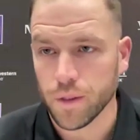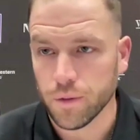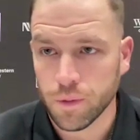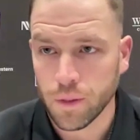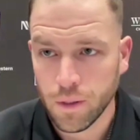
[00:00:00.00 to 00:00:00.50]

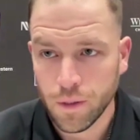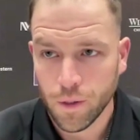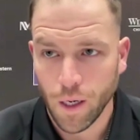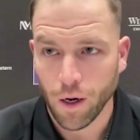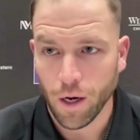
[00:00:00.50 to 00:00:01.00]
And
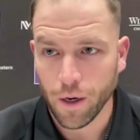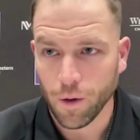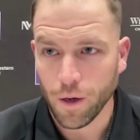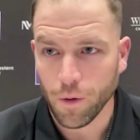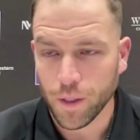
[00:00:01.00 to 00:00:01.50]

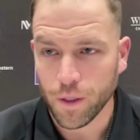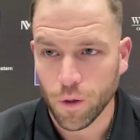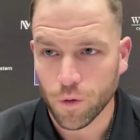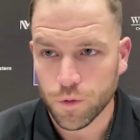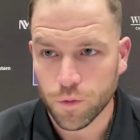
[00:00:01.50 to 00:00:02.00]
I don't think
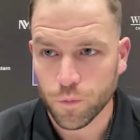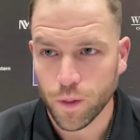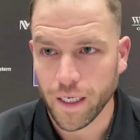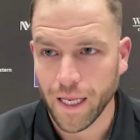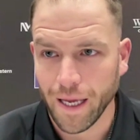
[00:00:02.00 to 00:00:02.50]
Coach
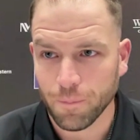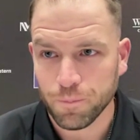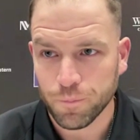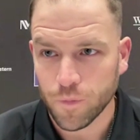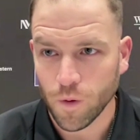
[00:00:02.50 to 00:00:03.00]

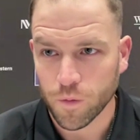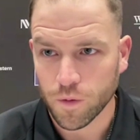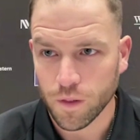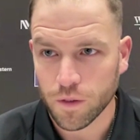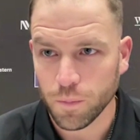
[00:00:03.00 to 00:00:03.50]
Whittingham knows
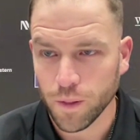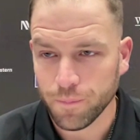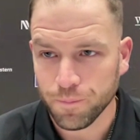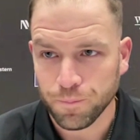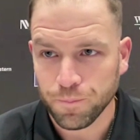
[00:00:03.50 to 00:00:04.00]
this, but